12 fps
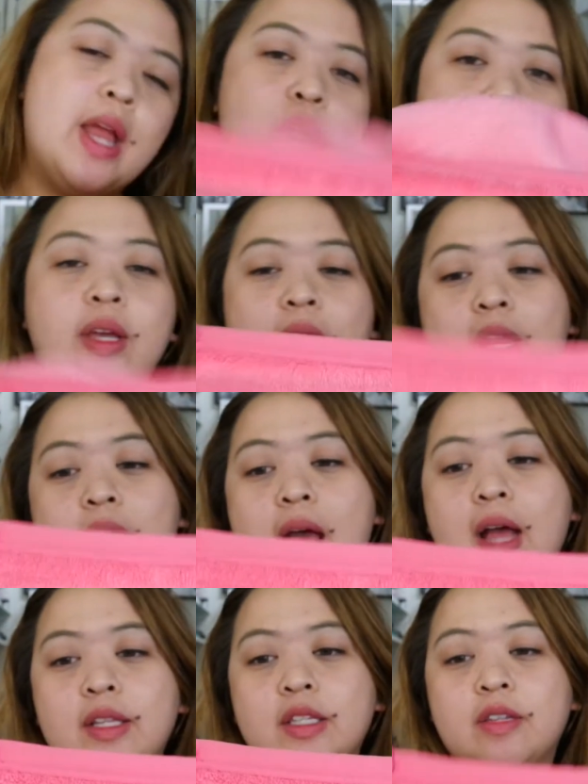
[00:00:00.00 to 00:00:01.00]
and you can get it
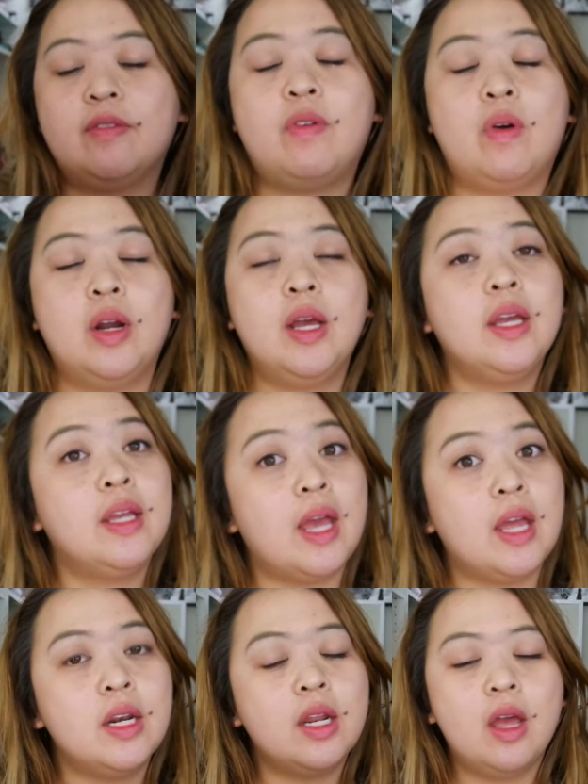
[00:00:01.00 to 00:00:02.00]
at Sephora
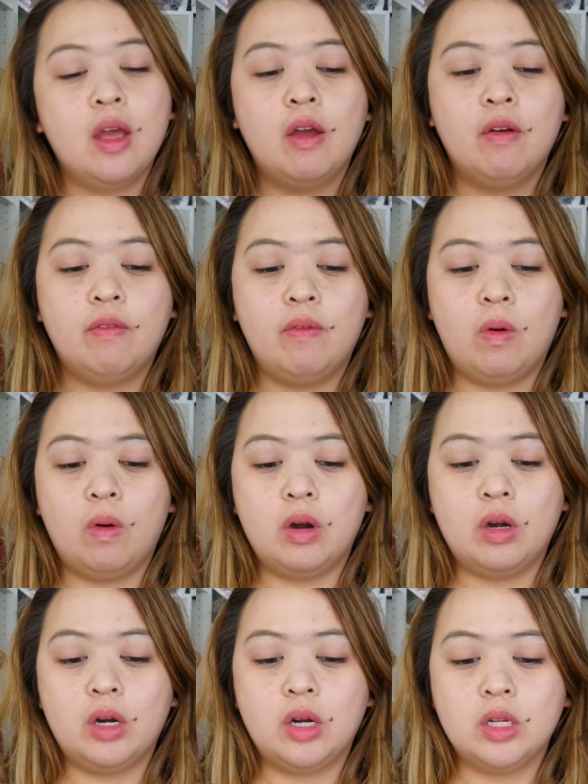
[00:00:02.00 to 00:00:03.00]
again
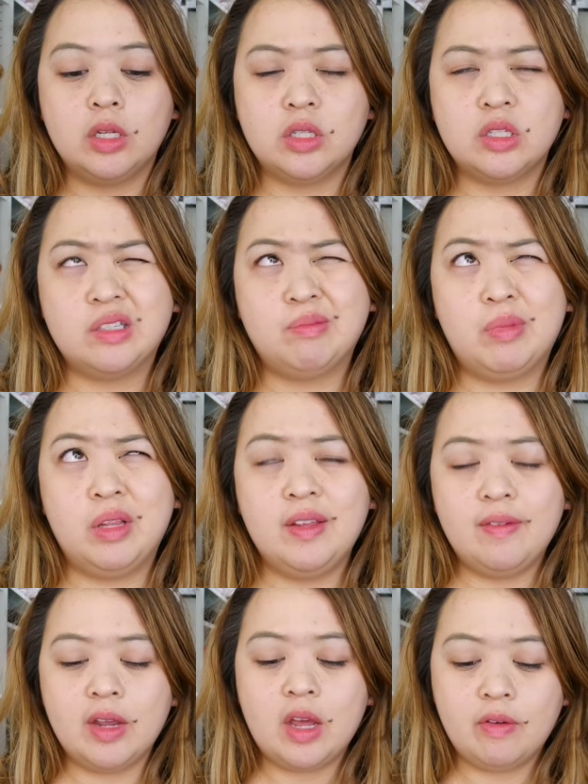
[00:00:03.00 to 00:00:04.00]
for, I
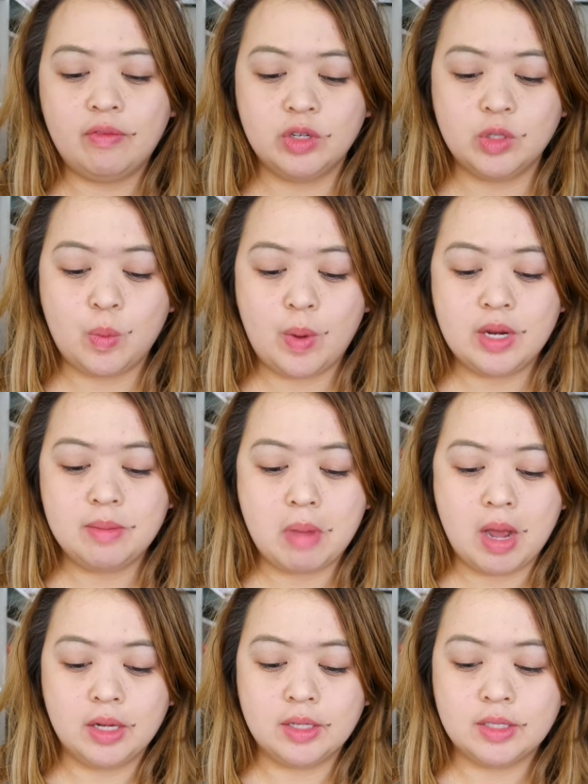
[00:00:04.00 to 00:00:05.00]
believe I got it for 20
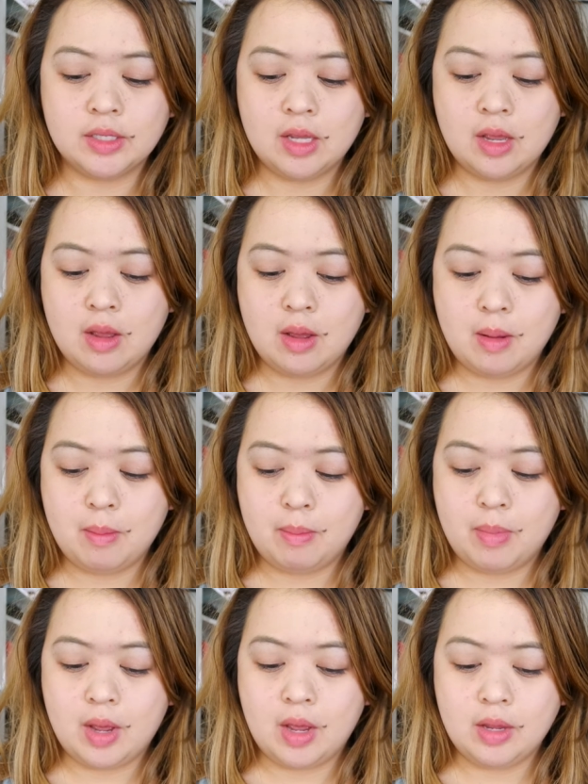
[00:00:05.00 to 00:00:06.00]
bucks.
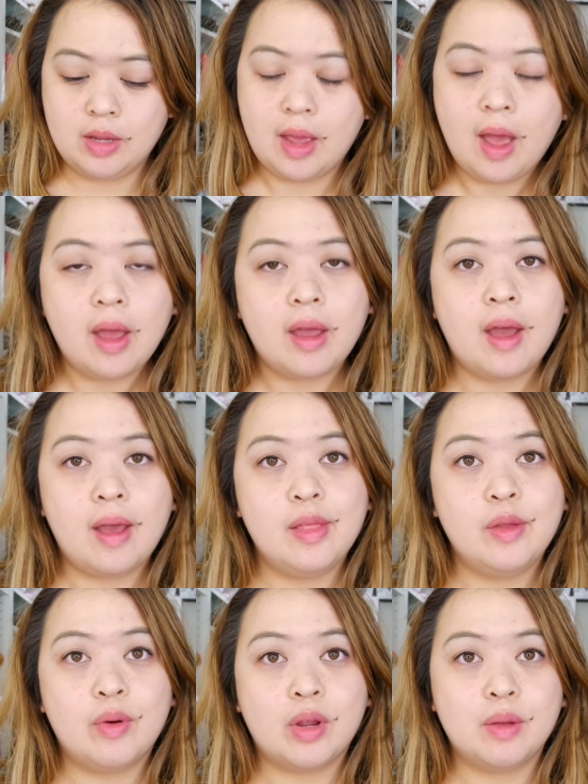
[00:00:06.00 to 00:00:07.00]
But yeah, I
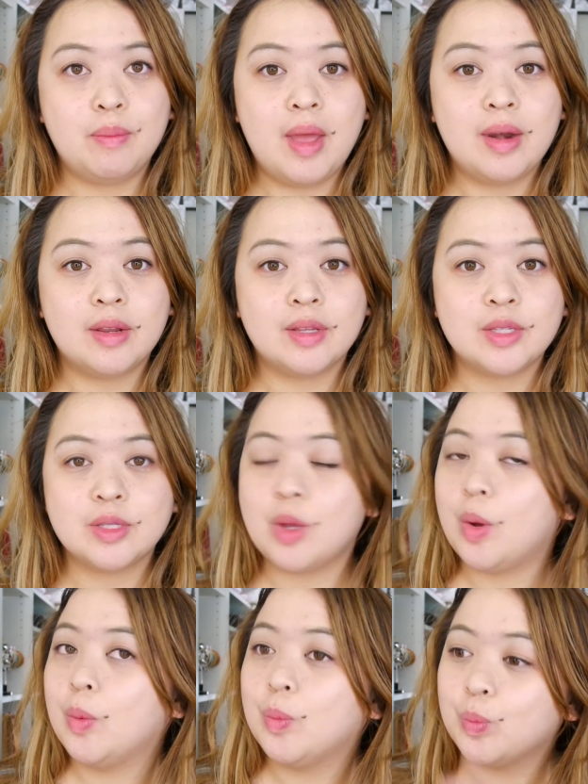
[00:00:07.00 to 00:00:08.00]
highly recommend.
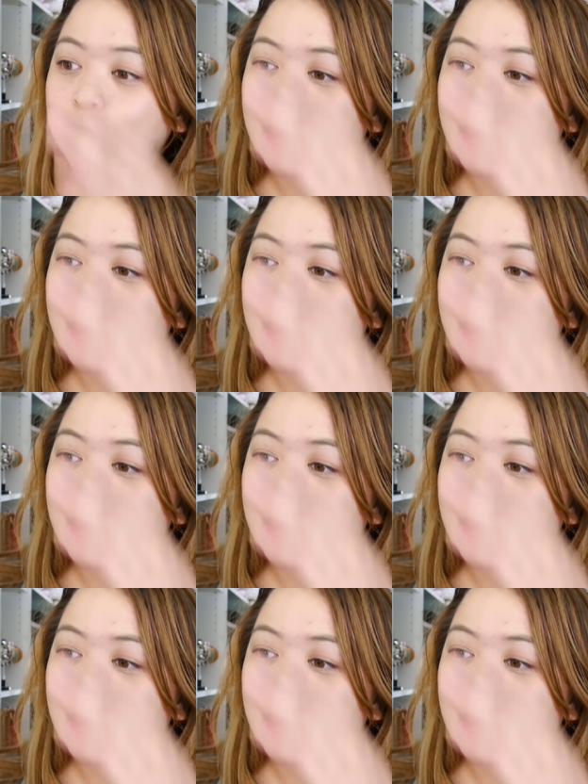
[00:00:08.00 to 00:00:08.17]
So